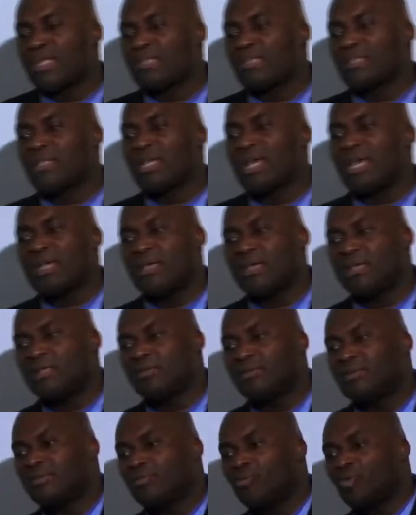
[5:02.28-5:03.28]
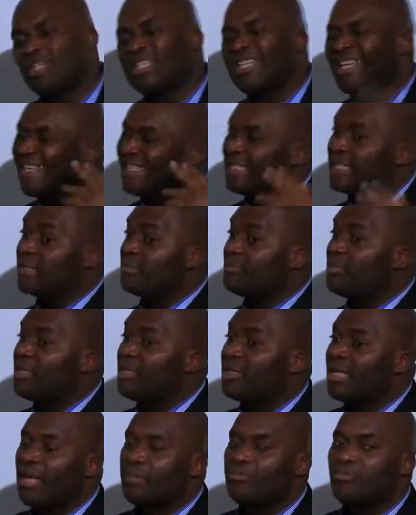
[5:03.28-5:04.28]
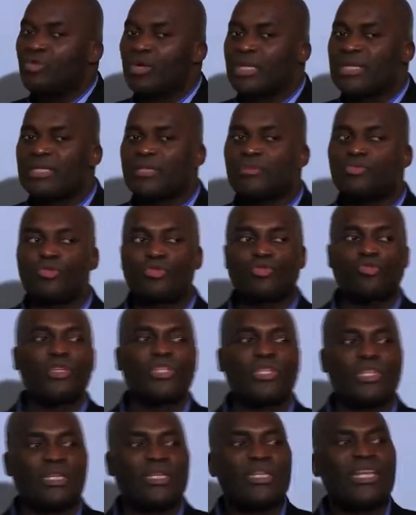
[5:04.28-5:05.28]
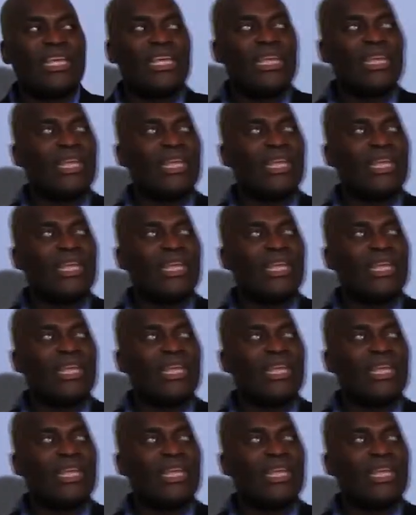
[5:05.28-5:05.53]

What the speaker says: that, what challenges me in that book is it was written